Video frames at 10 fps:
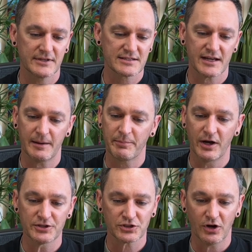It's got
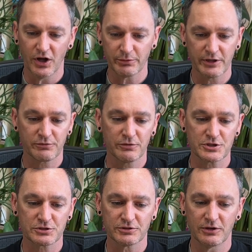punch all the way through
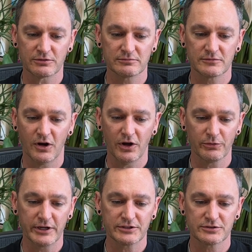the stroke, all
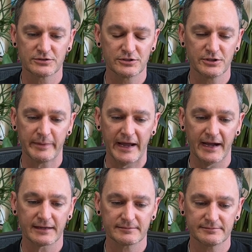the way to the
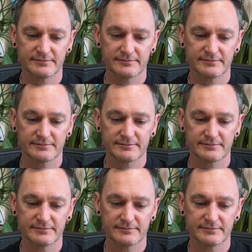back.